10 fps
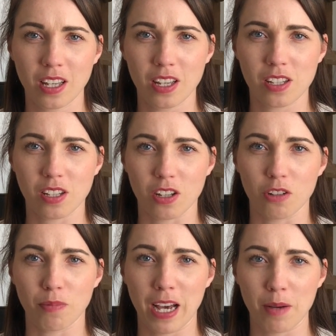so
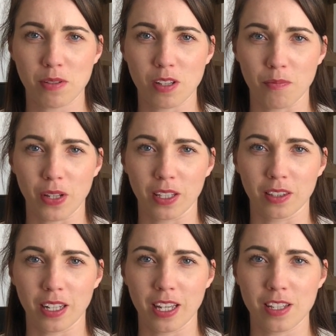perhaps something
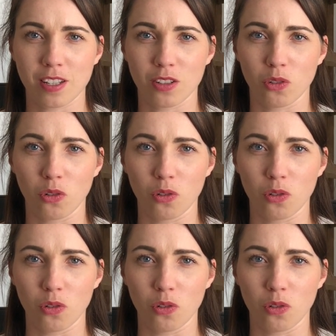that isn't your